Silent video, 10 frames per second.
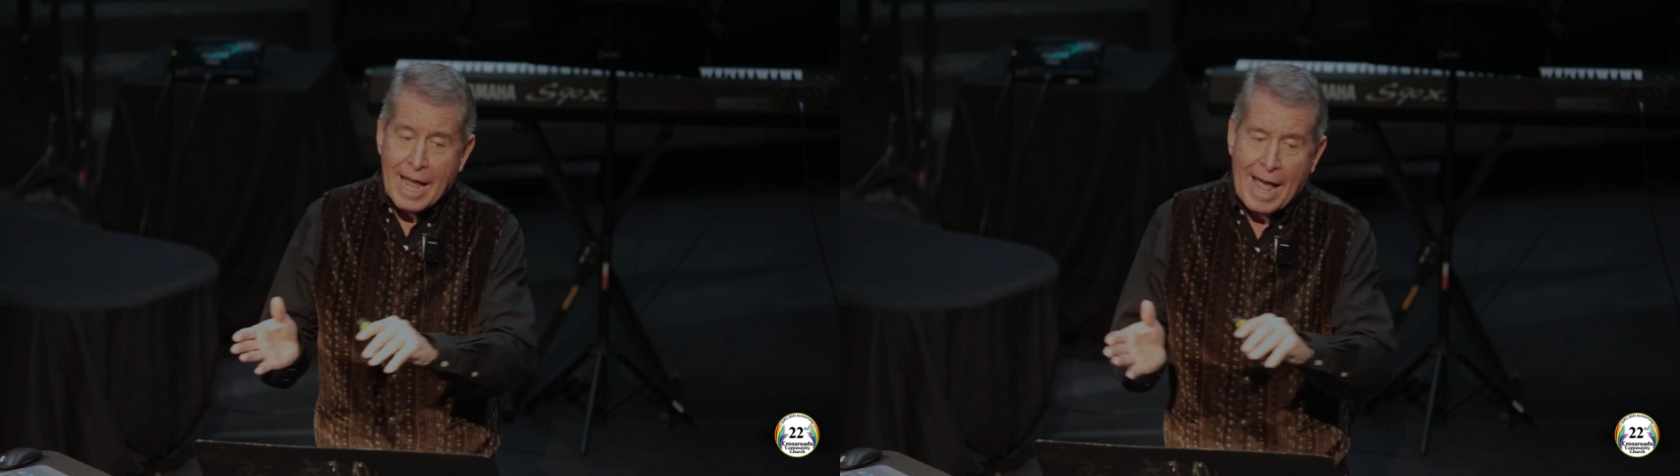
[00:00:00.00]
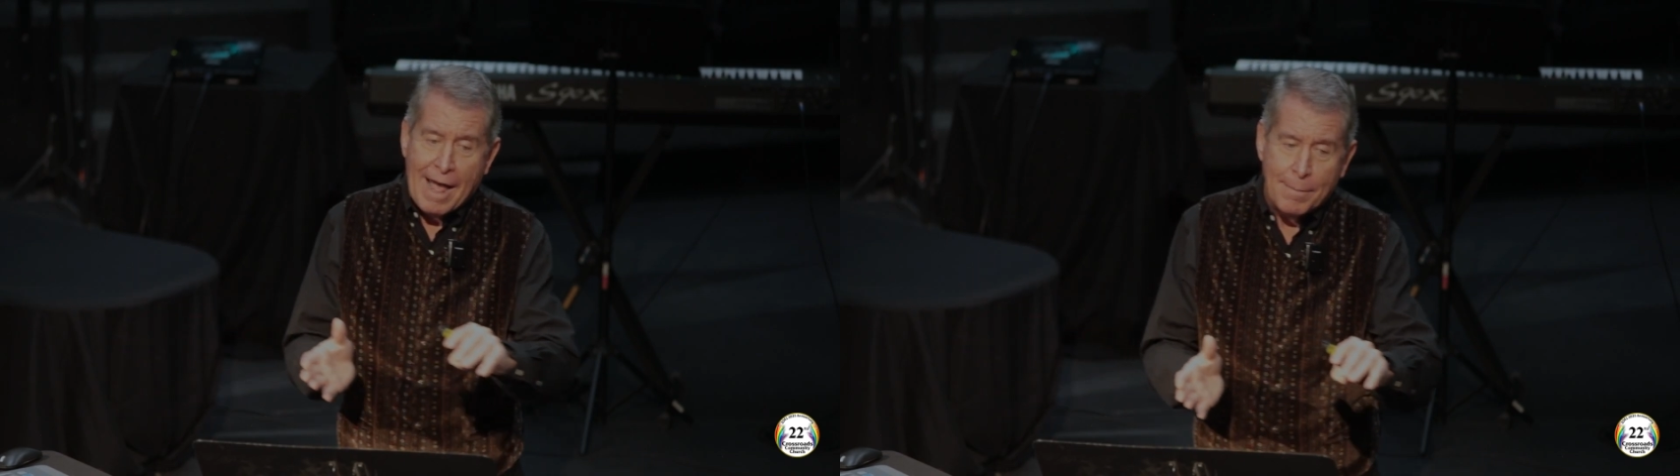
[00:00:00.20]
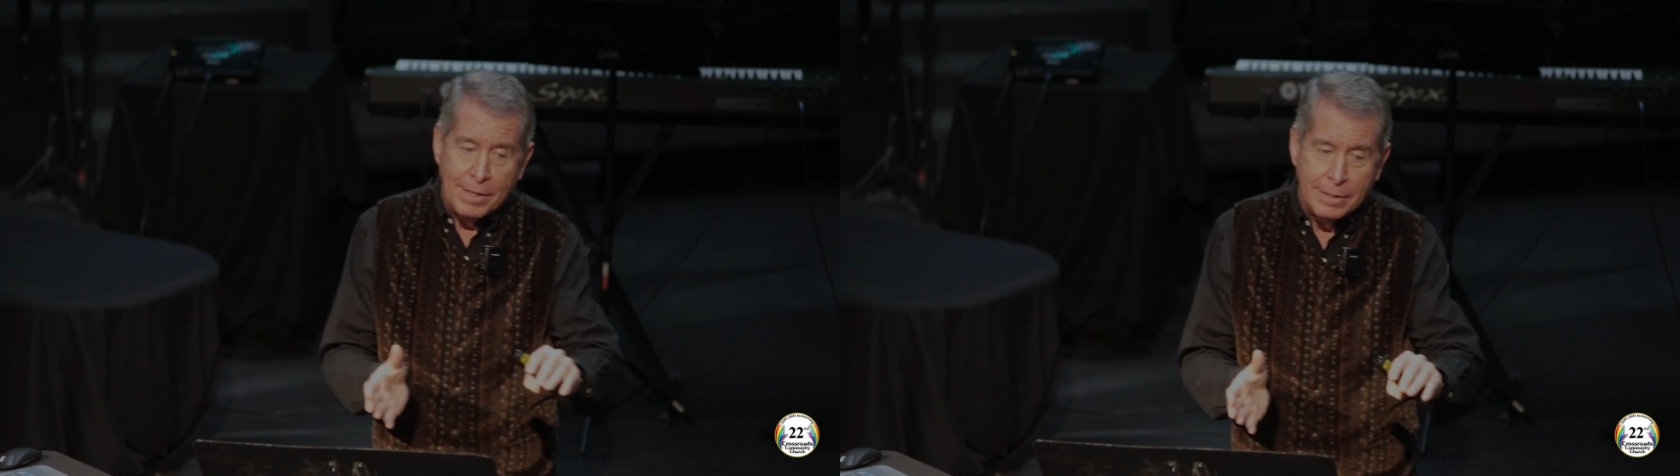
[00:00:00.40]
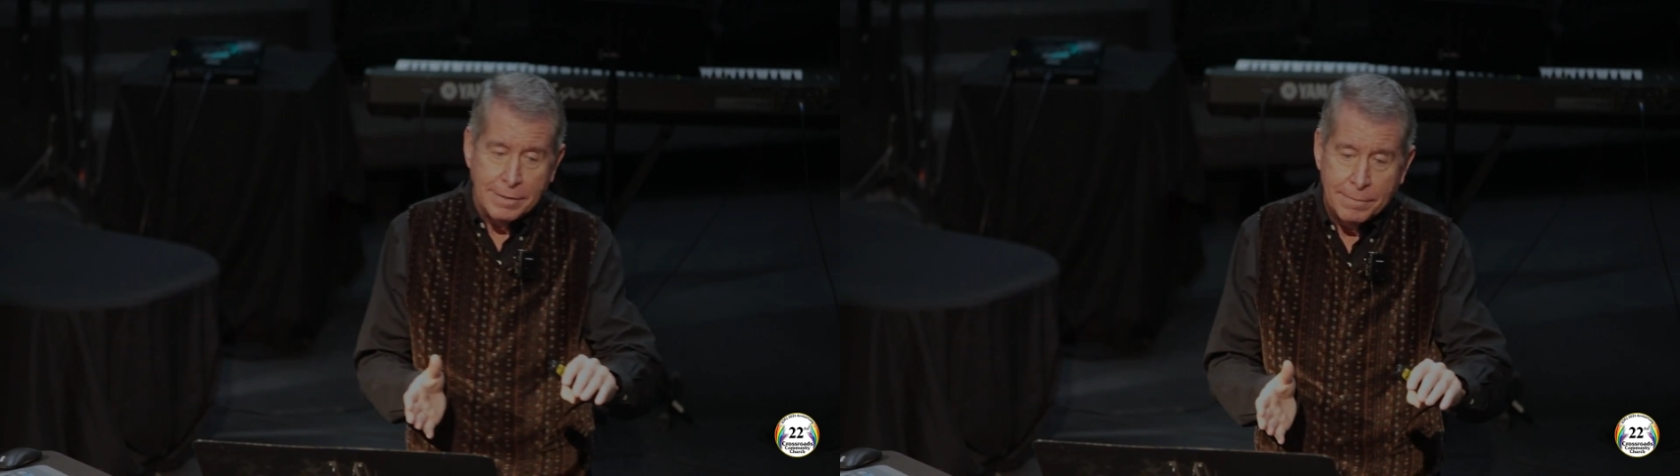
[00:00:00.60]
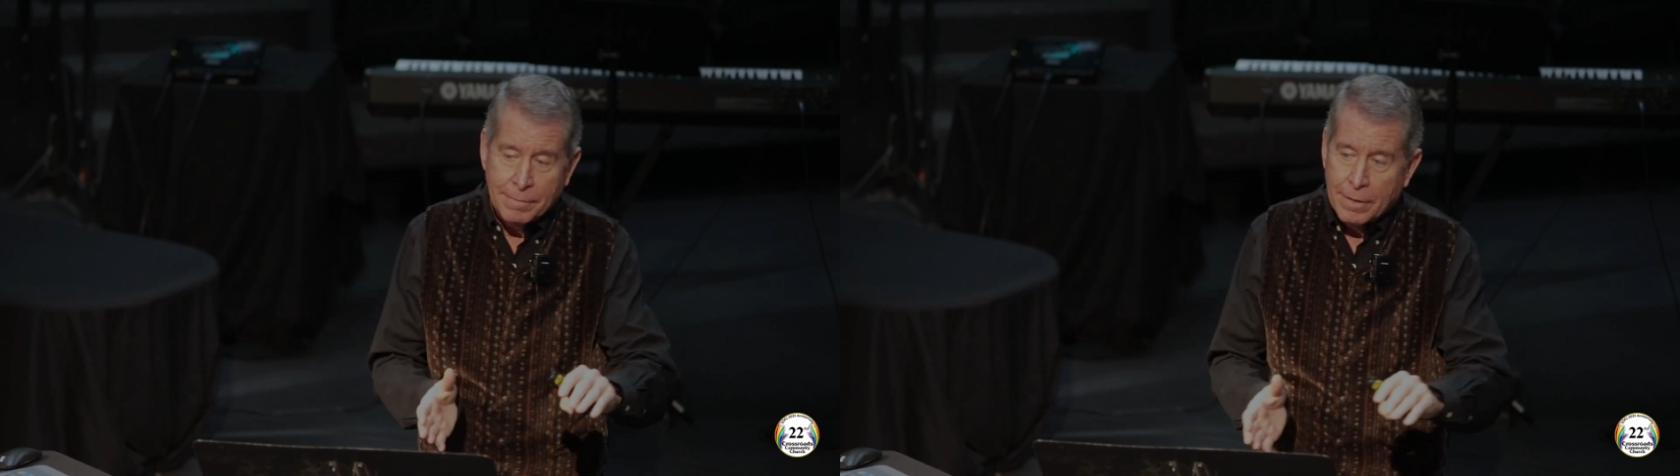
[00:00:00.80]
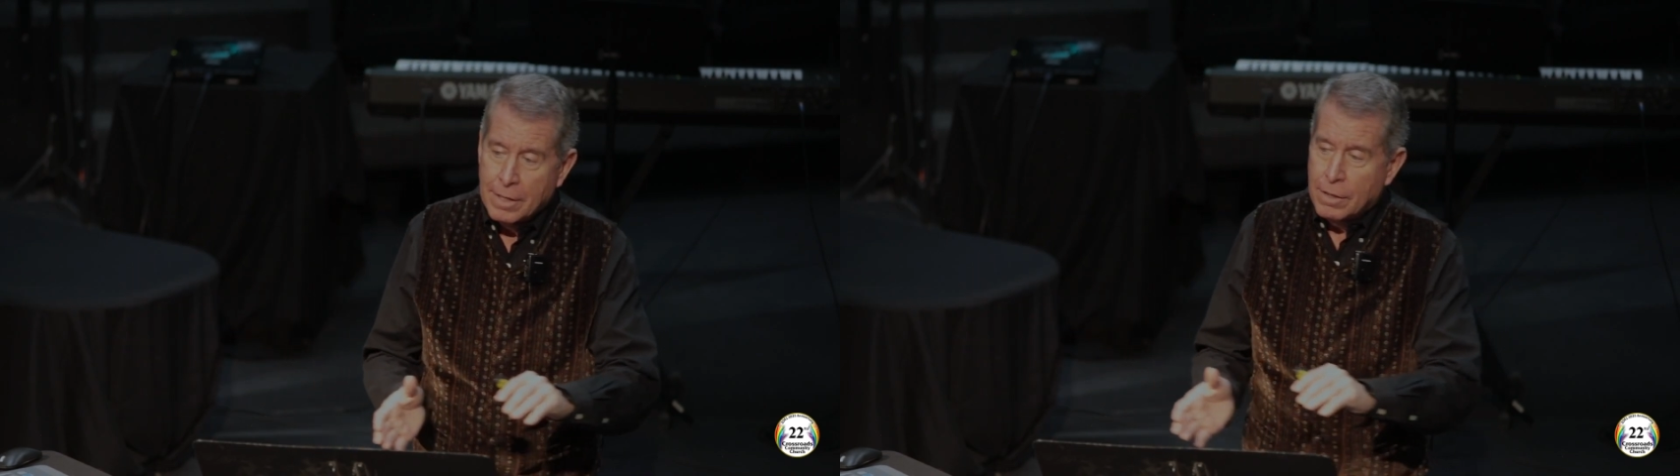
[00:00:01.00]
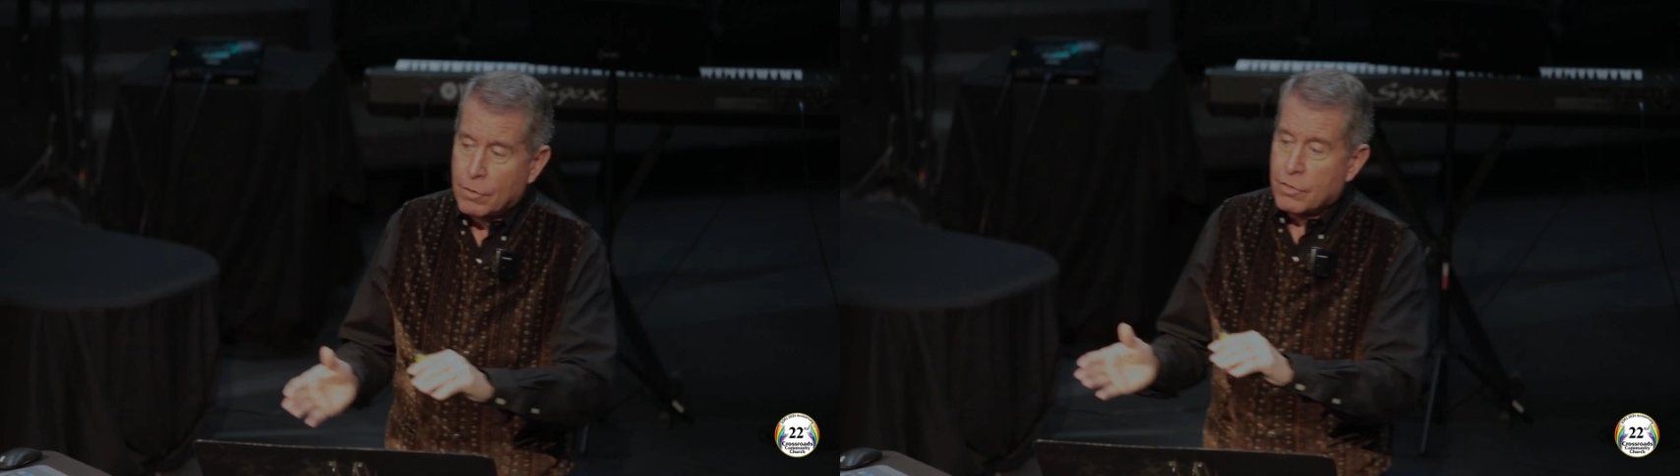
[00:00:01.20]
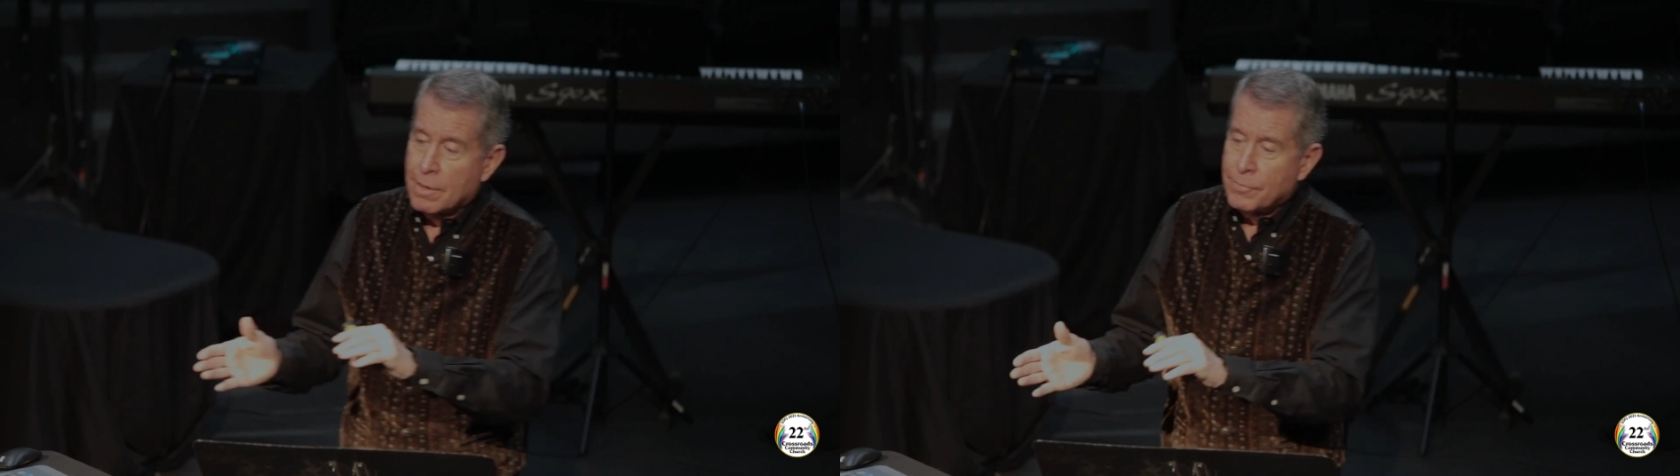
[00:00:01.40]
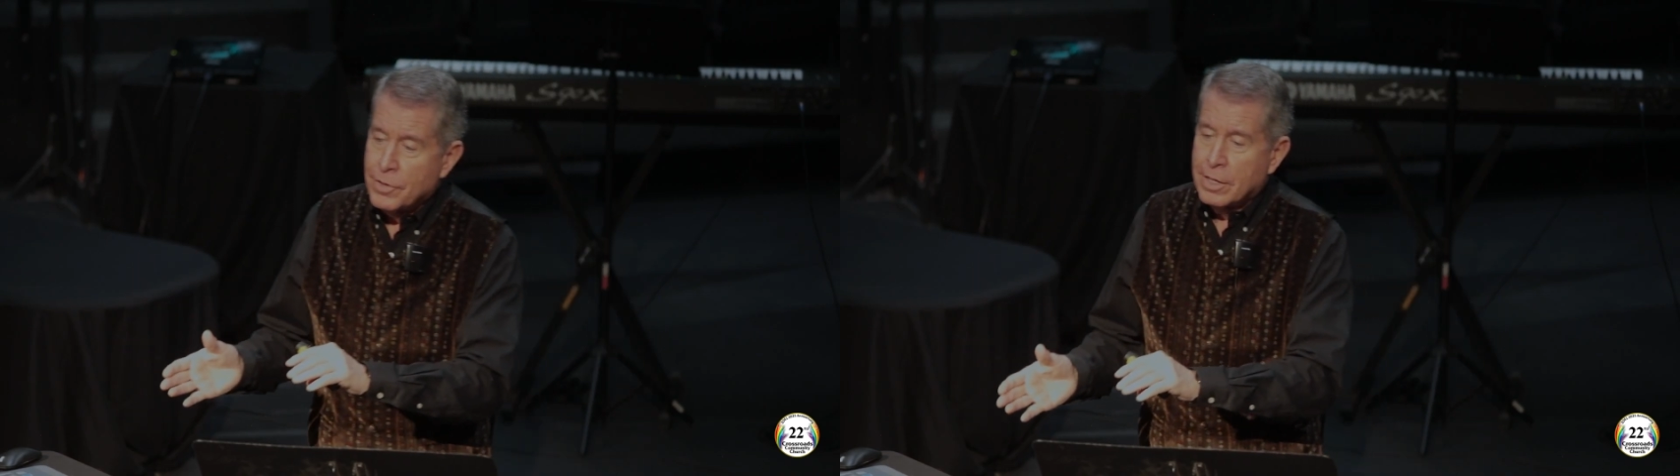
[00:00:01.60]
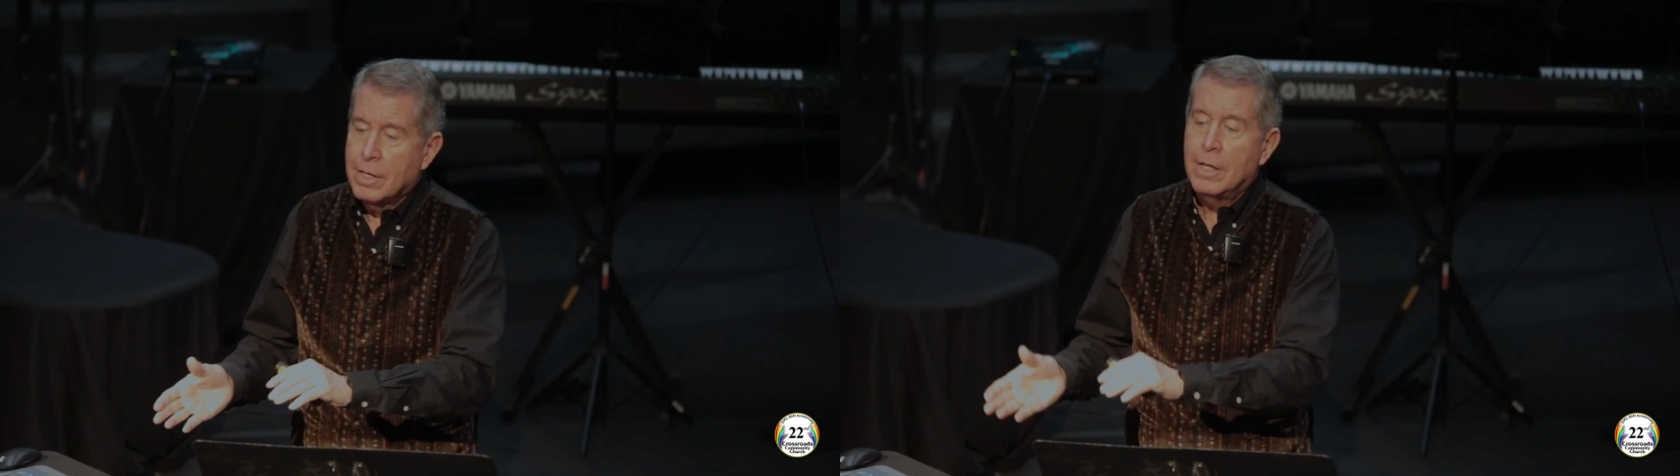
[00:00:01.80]
habit is
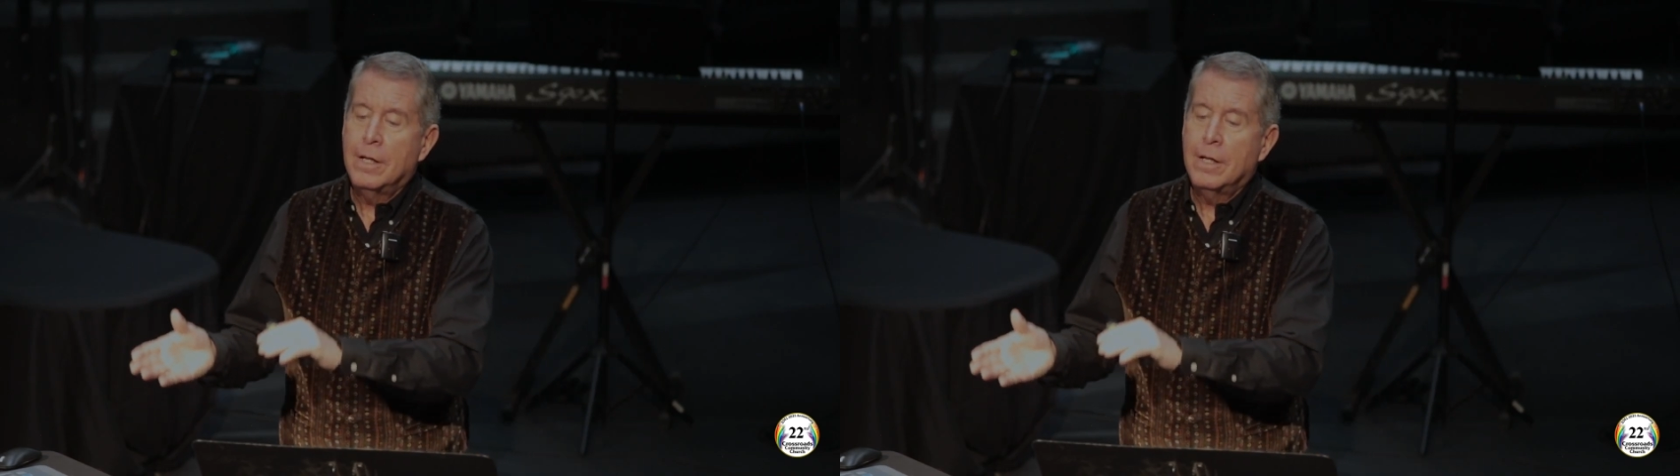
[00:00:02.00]
something